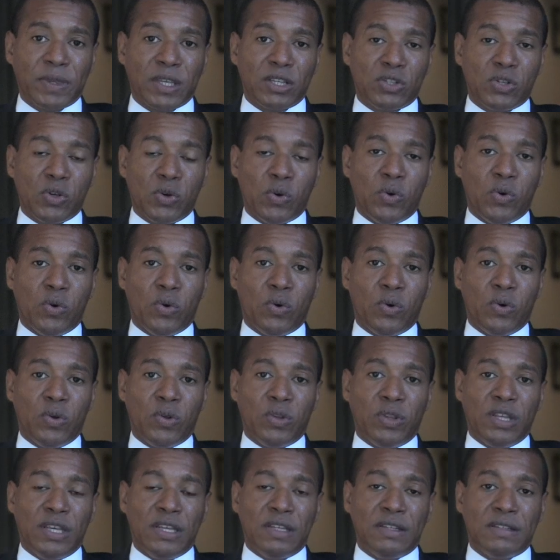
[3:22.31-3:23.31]
So
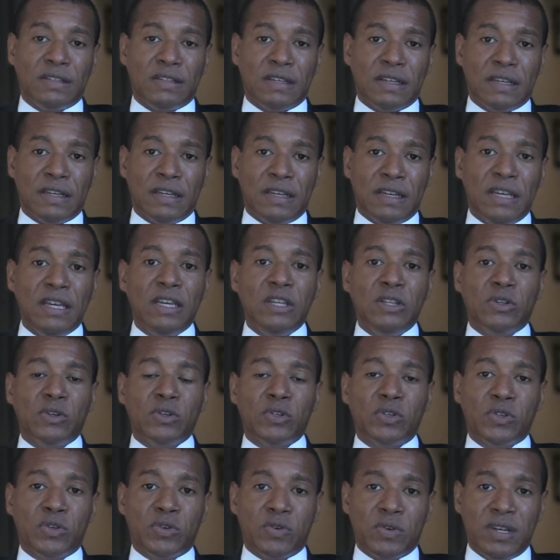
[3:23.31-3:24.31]
this
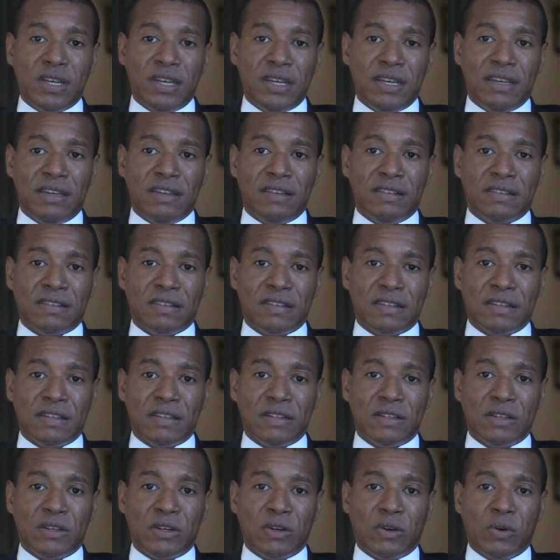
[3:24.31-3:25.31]
industry is
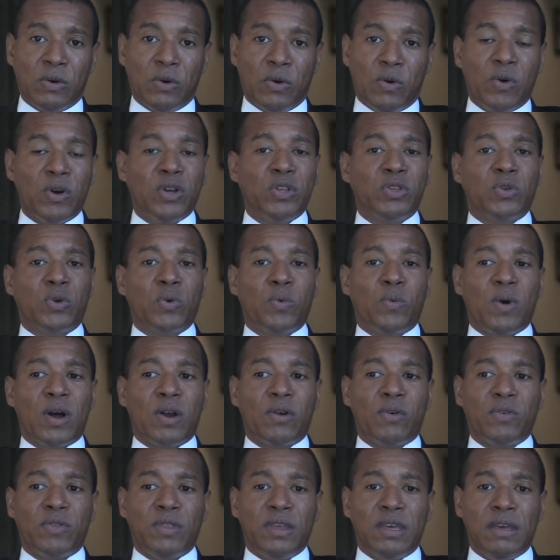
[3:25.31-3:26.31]
going through
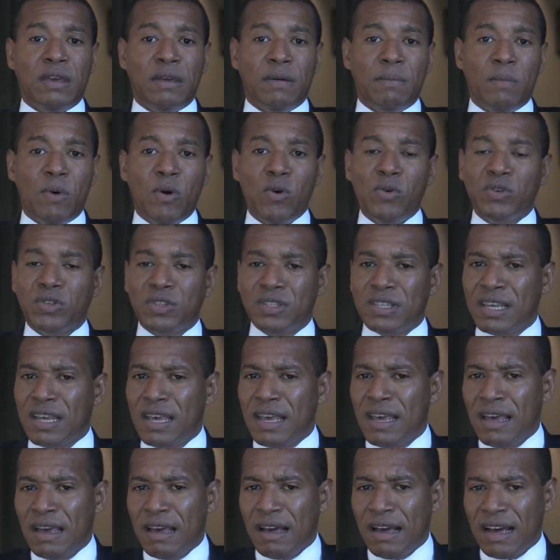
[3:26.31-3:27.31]
one of the most
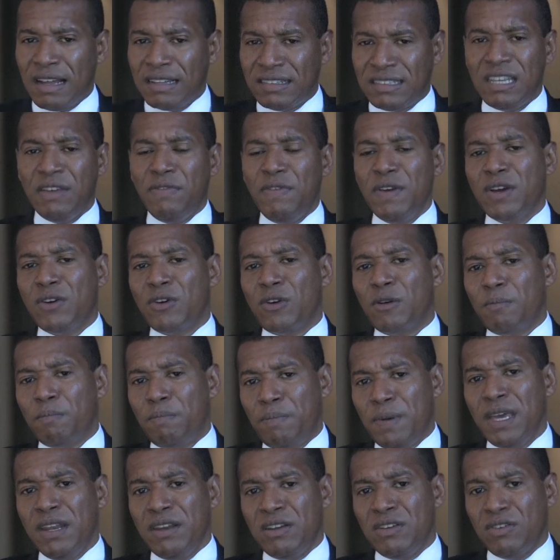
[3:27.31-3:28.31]

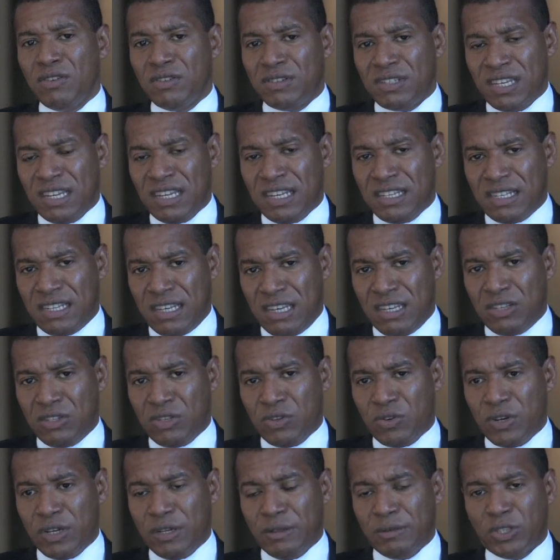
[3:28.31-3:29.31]
difficult periods in its
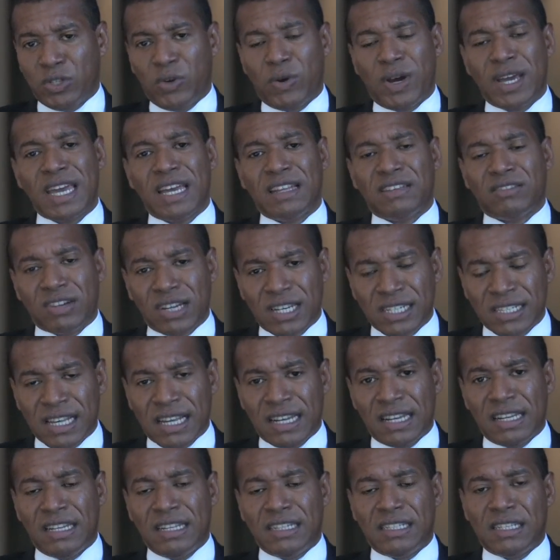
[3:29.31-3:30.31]
history. So I address
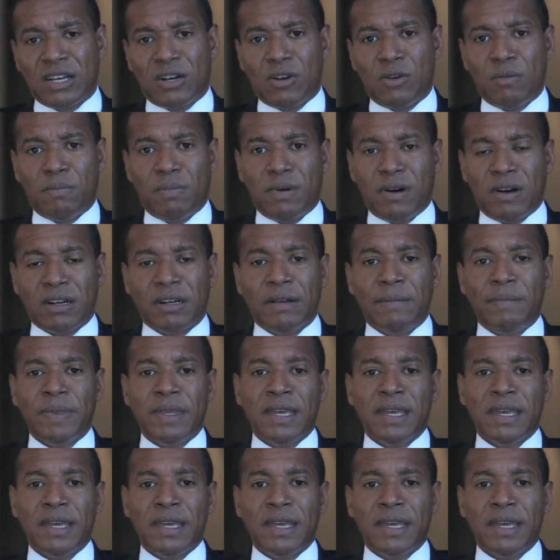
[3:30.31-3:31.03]
that in the second part.